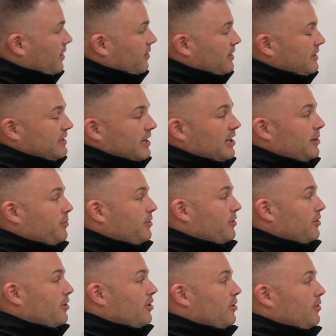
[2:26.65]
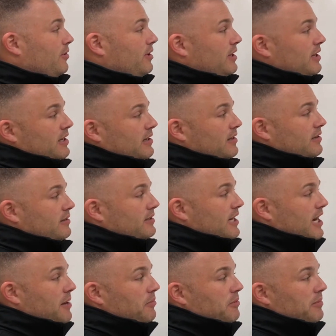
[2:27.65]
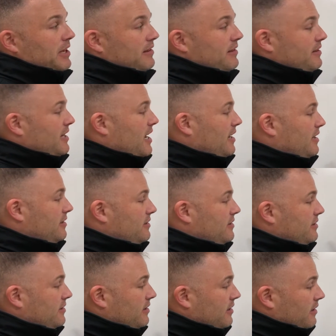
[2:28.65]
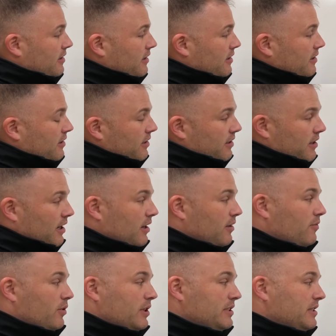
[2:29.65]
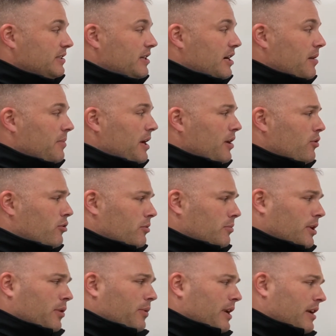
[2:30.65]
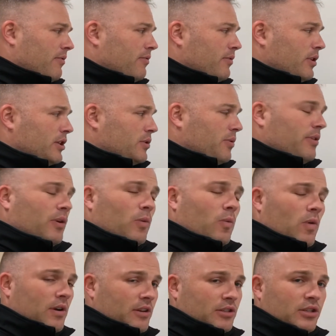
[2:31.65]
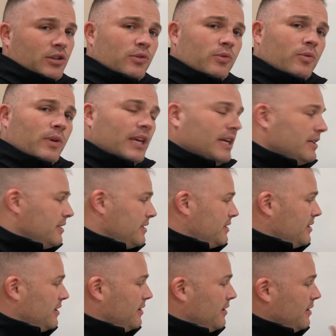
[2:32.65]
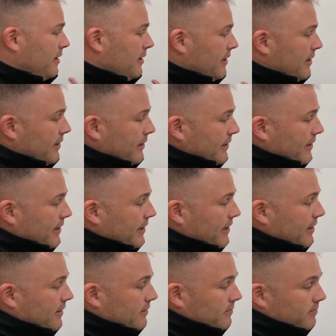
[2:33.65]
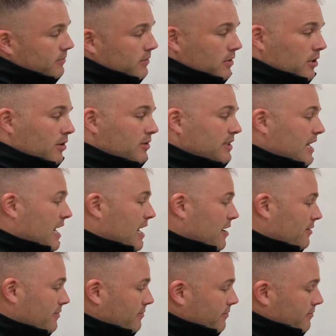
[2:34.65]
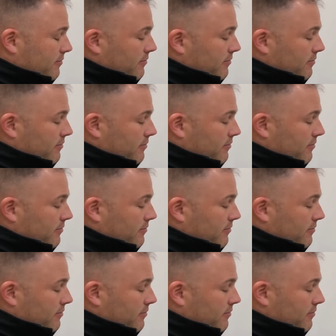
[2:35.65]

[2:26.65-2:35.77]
They set up their own time to meet the tenants. Invoices come in. Normally we invoice within 1 to 2 weeks. Closed out.